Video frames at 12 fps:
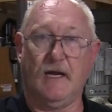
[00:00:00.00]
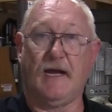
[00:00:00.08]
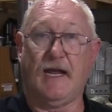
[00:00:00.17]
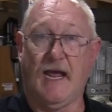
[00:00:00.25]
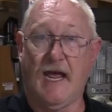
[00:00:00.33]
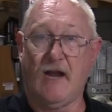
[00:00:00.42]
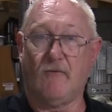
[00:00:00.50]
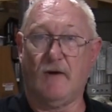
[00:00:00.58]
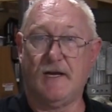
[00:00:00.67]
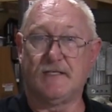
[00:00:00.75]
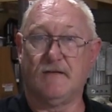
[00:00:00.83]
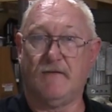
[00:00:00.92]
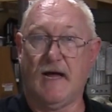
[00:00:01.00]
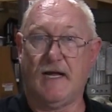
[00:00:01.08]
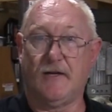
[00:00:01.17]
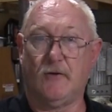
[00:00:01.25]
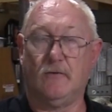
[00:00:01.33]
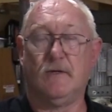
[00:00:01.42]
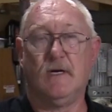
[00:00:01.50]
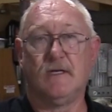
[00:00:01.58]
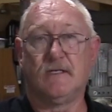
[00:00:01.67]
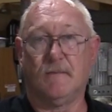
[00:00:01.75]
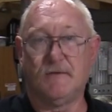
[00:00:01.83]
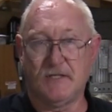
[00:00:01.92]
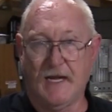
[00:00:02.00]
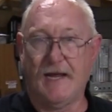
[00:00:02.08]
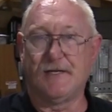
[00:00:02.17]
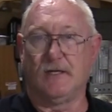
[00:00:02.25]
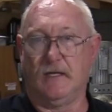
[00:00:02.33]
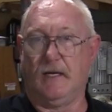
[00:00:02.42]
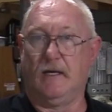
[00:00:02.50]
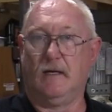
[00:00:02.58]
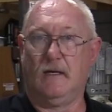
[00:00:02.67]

It can raise the value substantially.